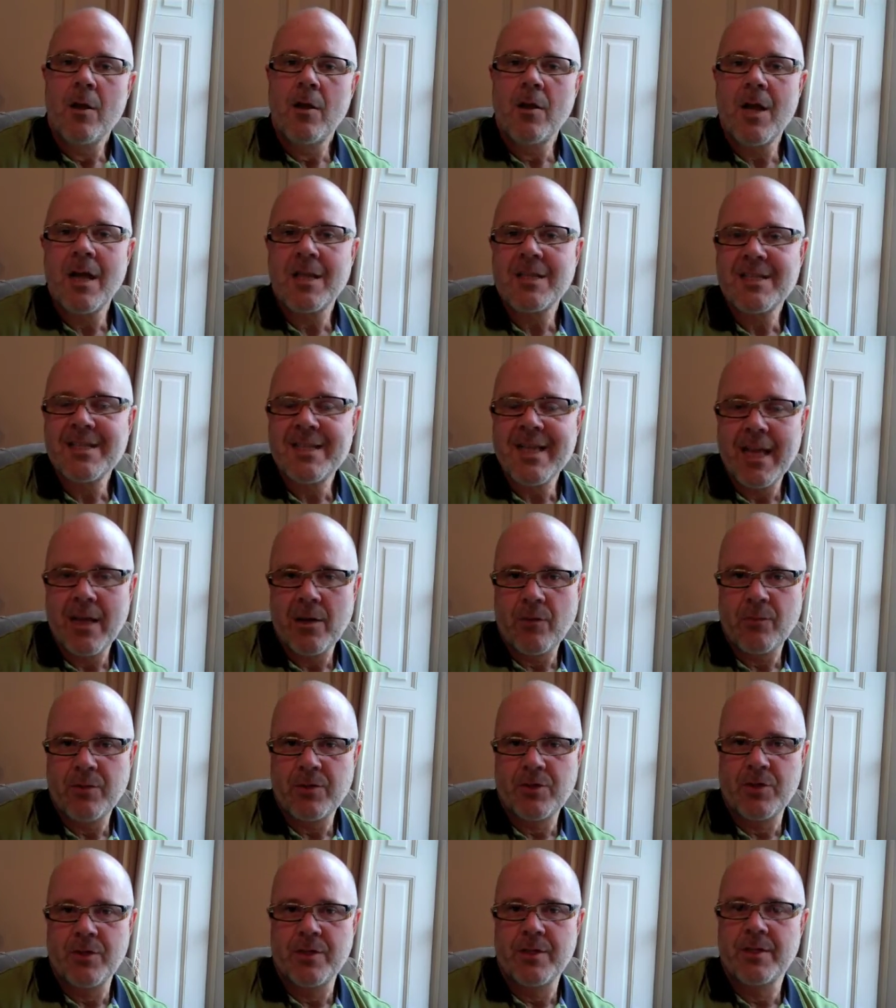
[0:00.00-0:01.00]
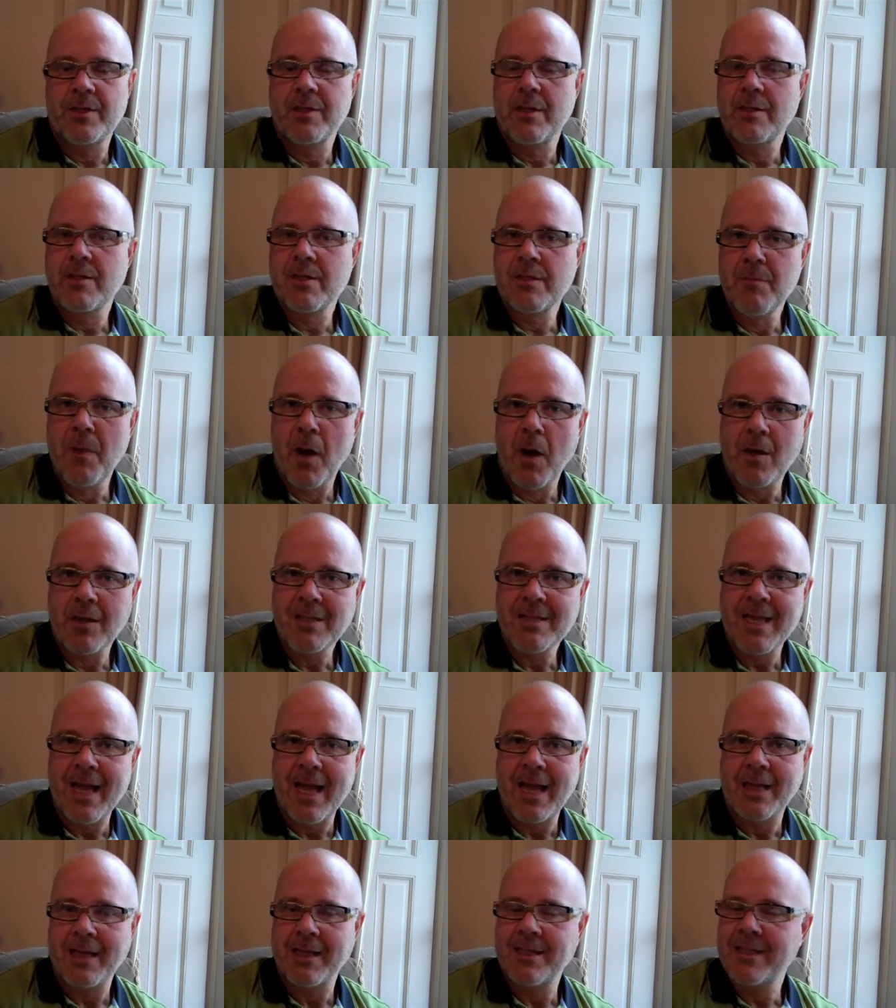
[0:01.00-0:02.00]
Cut sandwiches, small
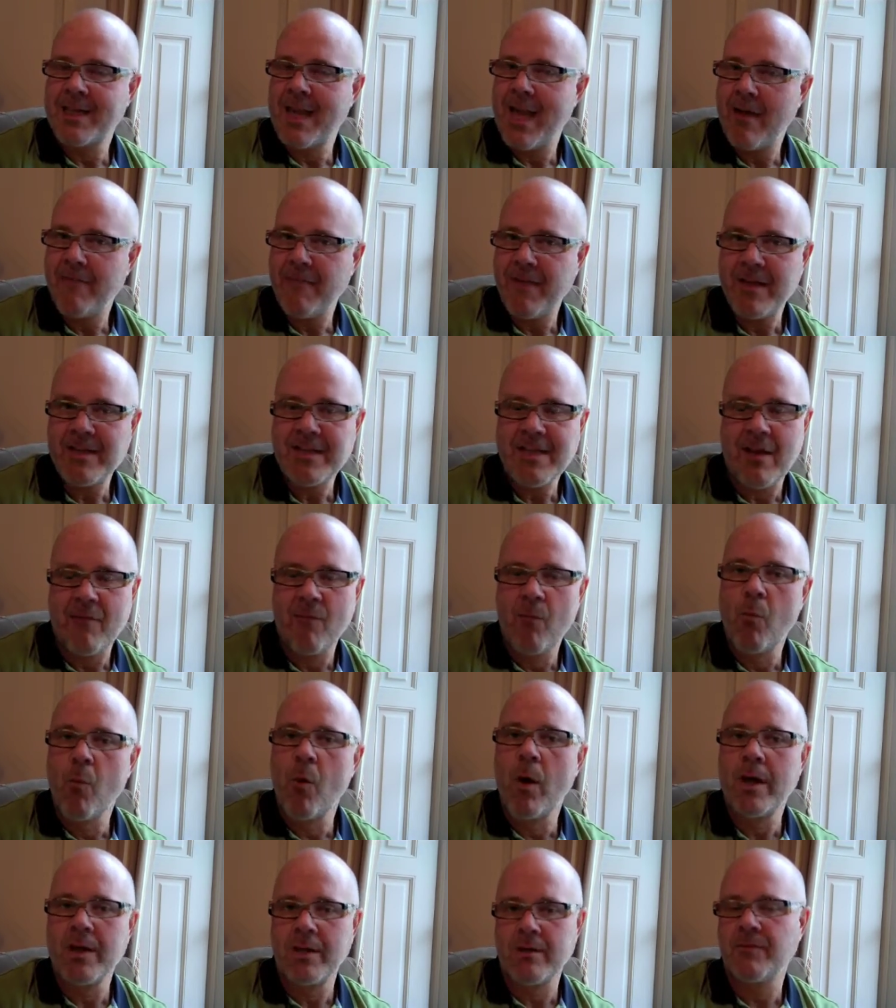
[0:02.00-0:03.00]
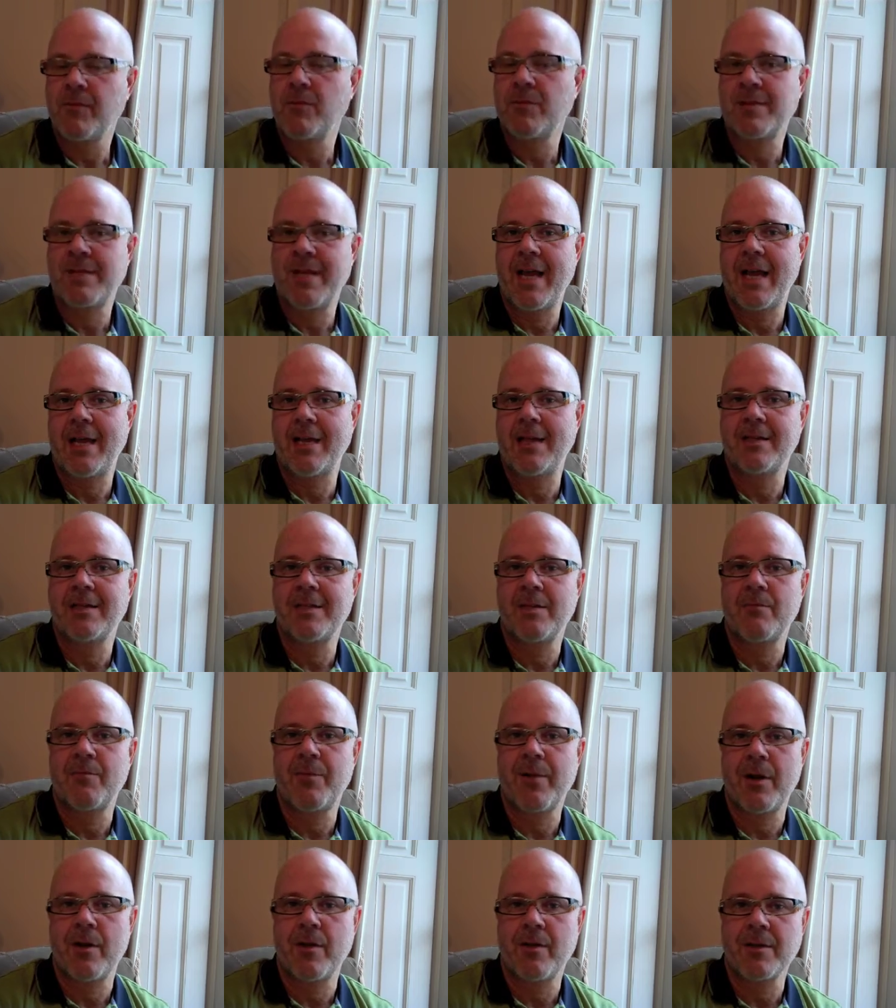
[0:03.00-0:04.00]
salads. Cafes have wonderful salads
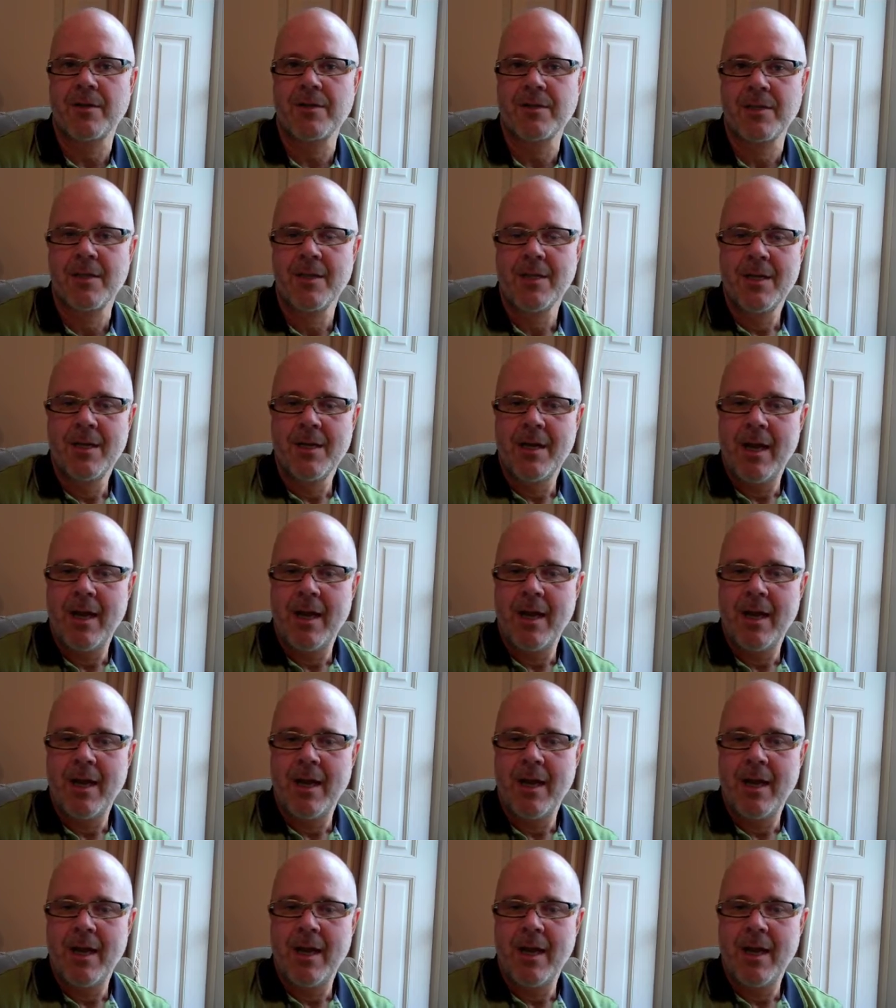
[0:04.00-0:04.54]
in Paris,